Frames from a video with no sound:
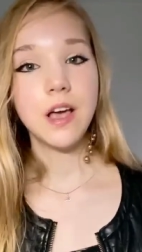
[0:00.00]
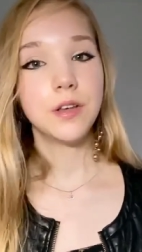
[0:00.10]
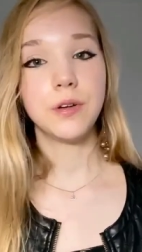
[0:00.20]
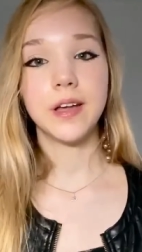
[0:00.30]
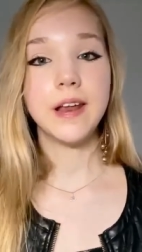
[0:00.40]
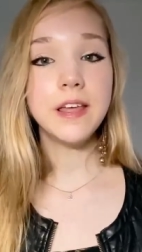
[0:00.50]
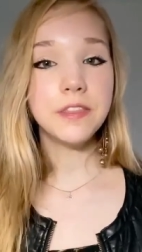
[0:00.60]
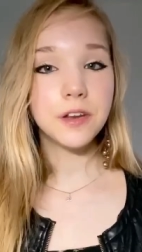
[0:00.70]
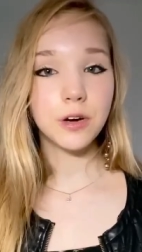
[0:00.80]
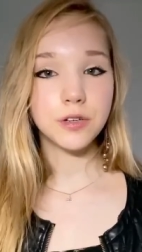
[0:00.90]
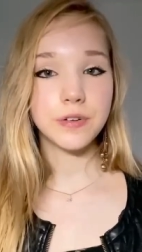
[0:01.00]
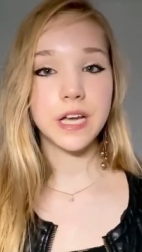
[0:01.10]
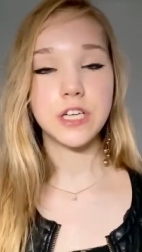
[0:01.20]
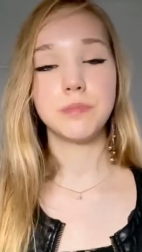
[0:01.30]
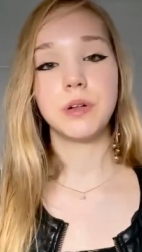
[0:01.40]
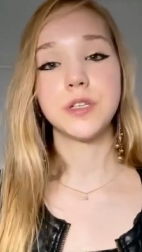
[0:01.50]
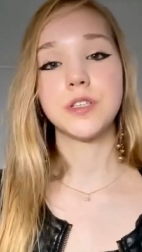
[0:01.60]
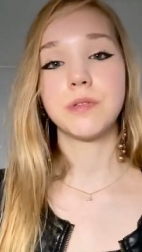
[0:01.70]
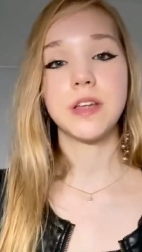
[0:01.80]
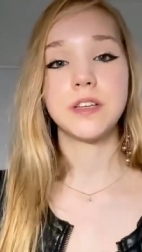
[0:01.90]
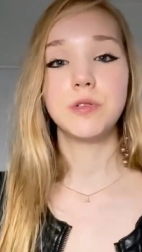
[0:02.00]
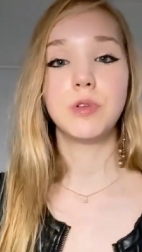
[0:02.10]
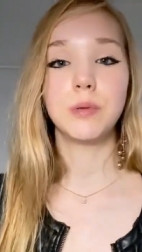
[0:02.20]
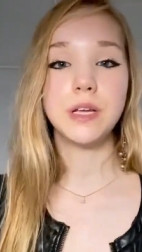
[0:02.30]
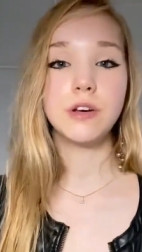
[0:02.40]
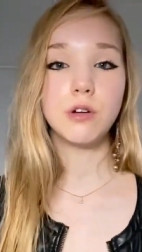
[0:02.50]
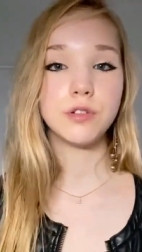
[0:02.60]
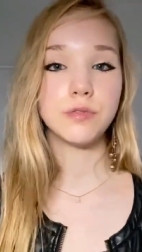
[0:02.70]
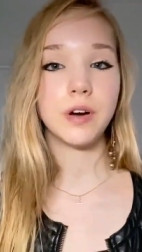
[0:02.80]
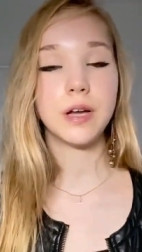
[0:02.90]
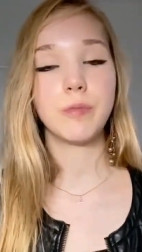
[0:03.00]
You can hit the notification bell so that you will be notified